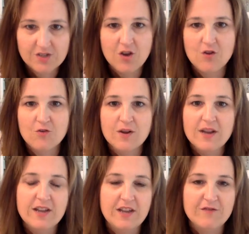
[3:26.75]
So
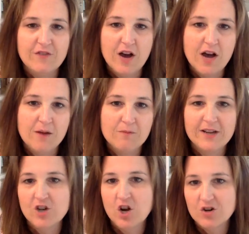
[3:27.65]
if my
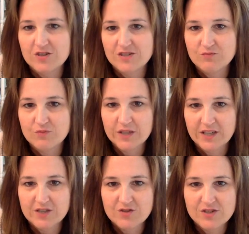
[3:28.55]
daughter is
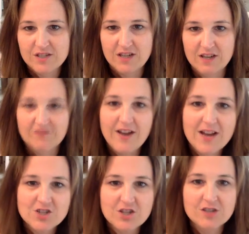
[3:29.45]
really interested in
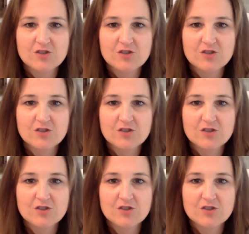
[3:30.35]
fashion,